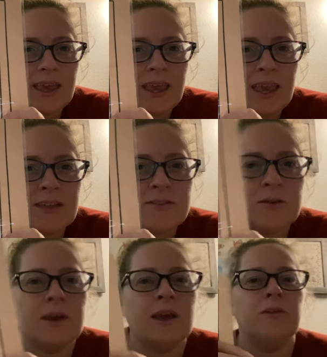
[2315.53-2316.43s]
And so,
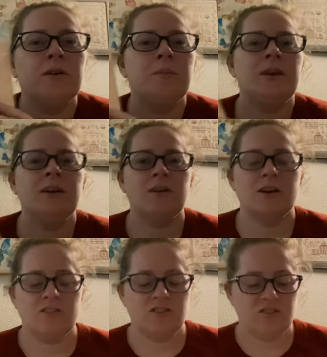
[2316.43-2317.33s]
yeah, European
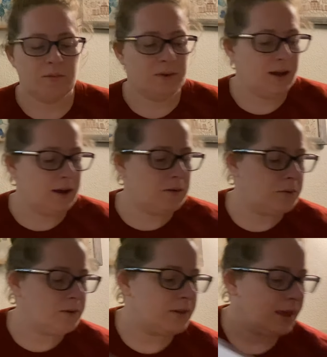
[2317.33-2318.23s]
Cross Stitch Company, I had
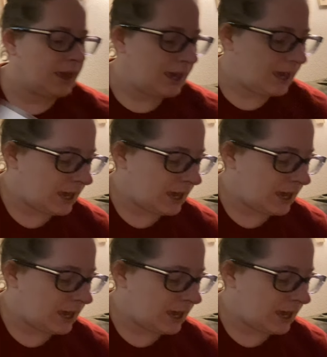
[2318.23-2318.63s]
ordered the kit.